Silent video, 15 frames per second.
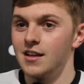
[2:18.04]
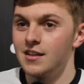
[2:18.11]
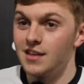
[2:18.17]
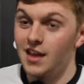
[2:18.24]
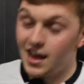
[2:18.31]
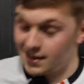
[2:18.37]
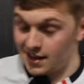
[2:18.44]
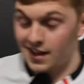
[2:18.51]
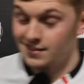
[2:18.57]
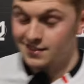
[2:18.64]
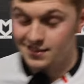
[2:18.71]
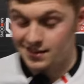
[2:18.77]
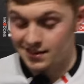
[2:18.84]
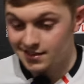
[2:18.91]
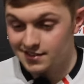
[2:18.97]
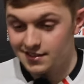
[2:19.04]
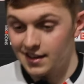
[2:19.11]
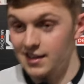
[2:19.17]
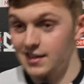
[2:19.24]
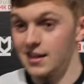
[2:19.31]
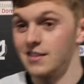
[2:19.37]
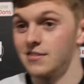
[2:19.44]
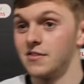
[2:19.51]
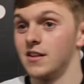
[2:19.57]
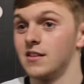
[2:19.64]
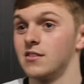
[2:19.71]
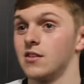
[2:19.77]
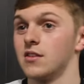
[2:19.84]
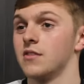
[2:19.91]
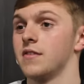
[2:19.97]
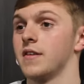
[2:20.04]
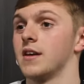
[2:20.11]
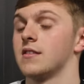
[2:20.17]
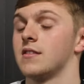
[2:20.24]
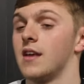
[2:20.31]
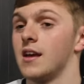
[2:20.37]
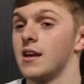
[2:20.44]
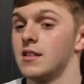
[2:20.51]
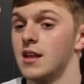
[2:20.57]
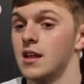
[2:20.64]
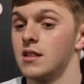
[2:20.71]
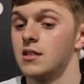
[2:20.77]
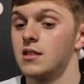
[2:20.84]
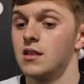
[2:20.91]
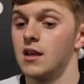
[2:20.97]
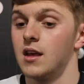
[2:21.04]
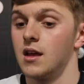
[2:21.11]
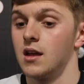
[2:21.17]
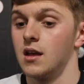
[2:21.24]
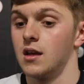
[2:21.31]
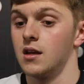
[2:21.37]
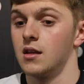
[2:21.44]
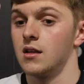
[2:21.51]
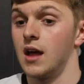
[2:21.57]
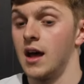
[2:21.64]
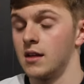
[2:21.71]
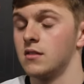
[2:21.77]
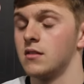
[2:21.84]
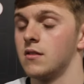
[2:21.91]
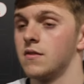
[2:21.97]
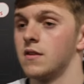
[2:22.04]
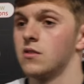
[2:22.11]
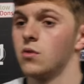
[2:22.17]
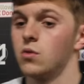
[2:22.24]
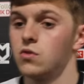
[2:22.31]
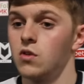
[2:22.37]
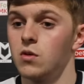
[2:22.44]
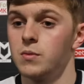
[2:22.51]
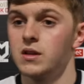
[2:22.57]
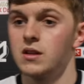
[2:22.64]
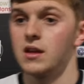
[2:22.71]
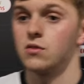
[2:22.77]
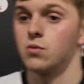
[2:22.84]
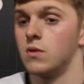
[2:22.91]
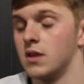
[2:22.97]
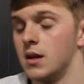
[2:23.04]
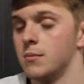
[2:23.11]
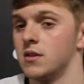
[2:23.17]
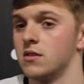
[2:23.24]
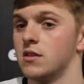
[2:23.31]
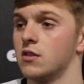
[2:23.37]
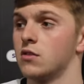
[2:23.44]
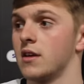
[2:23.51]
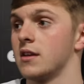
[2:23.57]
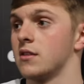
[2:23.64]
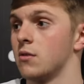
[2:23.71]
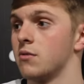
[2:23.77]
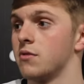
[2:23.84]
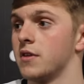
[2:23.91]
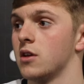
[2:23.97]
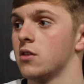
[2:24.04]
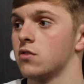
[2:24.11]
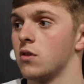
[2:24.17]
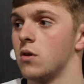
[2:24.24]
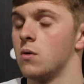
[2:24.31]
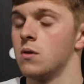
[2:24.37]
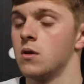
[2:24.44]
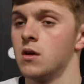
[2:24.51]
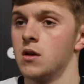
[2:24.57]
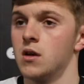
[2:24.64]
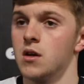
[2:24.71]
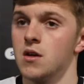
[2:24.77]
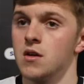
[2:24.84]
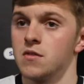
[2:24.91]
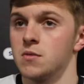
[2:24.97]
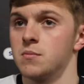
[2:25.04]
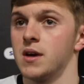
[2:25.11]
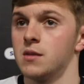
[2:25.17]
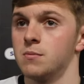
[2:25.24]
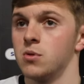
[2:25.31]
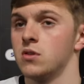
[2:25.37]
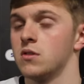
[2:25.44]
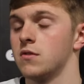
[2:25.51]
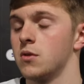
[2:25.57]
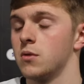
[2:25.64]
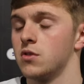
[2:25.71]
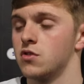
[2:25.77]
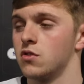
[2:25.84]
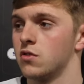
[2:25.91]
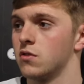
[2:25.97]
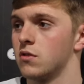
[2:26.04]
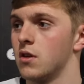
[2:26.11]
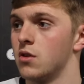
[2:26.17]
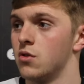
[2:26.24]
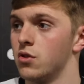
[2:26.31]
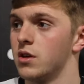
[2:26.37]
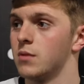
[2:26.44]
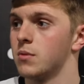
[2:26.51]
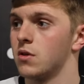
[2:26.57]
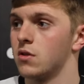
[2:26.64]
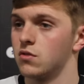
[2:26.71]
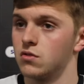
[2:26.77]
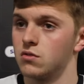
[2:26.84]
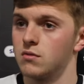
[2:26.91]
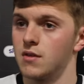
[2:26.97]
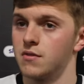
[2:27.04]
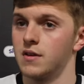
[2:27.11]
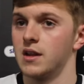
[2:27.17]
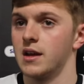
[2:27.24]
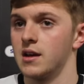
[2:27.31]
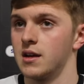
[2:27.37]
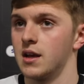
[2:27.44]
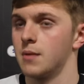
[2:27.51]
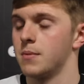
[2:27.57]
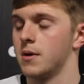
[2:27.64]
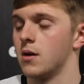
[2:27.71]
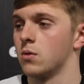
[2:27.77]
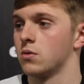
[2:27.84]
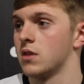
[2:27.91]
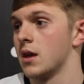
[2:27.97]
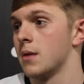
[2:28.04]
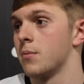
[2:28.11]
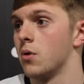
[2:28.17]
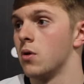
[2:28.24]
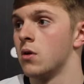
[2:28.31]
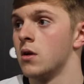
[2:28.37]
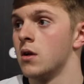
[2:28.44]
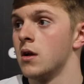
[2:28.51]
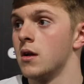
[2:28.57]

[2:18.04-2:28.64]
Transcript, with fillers: Yeah, I actually didn't. I, I felt it on the first day, and then uh, Ads, the physio, told me that's one of them injuries that you don't feel. So, from my point of view, it's just annoying because I feel I can get back out there, but